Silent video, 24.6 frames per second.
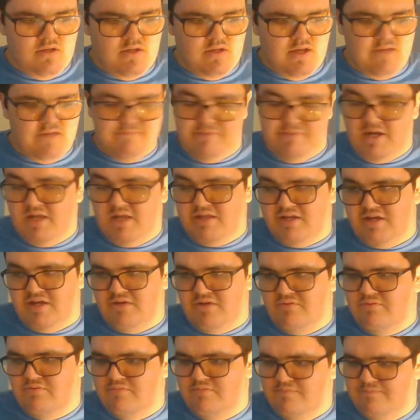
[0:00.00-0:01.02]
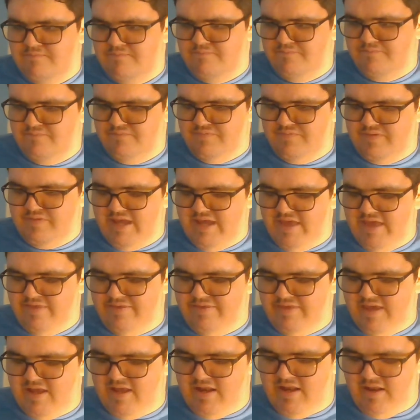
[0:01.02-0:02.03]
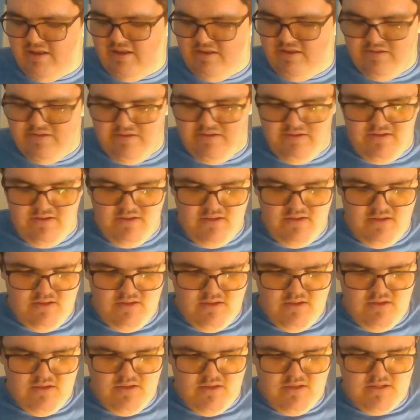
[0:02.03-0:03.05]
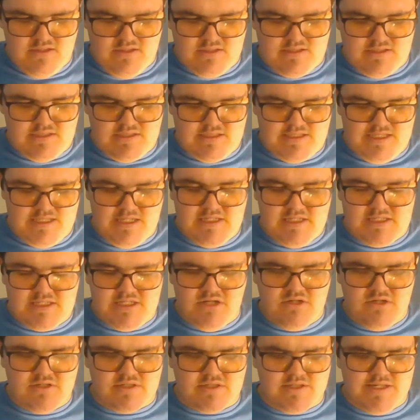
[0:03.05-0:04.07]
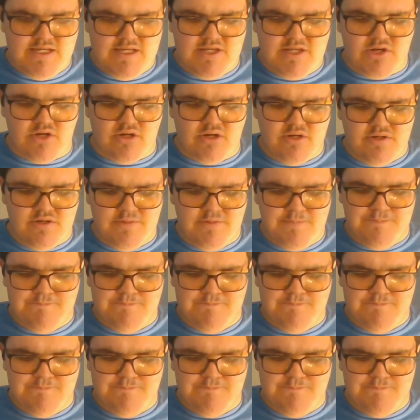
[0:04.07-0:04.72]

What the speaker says: and Balio. And then, 6 years later,